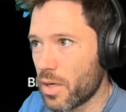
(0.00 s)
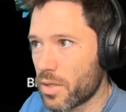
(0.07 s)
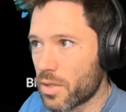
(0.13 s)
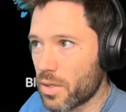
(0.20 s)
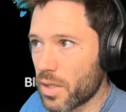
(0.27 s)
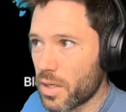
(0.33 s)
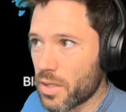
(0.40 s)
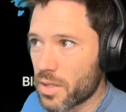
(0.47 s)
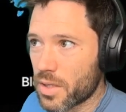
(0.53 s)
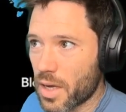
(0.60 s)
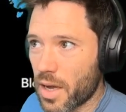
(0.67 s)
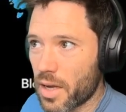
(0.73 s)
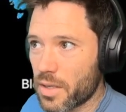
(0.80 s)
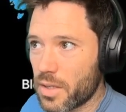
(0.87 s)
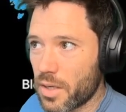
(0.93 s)
to these
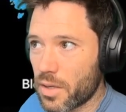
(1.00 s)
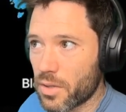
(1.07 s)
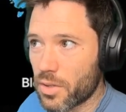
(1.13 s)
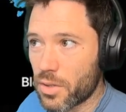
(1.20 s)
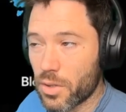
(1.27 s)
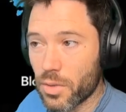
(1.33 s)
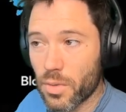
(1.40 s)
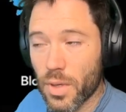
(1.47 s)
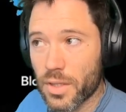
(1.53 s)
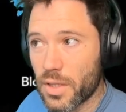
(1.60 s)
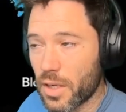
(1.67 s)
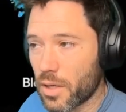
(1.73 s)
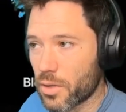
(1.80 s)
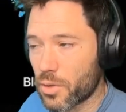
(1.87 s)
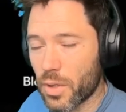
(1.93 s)
tier 2 and
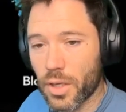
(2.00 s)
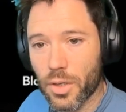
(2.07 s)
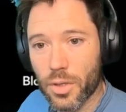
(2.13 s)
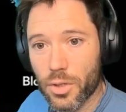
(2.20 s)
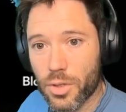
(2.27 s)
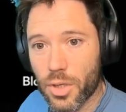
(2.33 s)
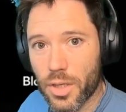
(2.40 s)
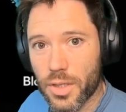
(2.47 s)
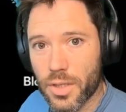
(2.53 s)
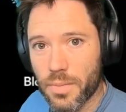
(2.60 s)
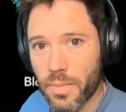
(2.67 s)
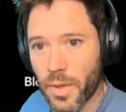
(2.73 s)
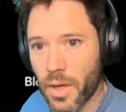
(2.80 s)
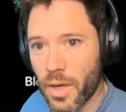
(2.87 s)
tier 3 countries.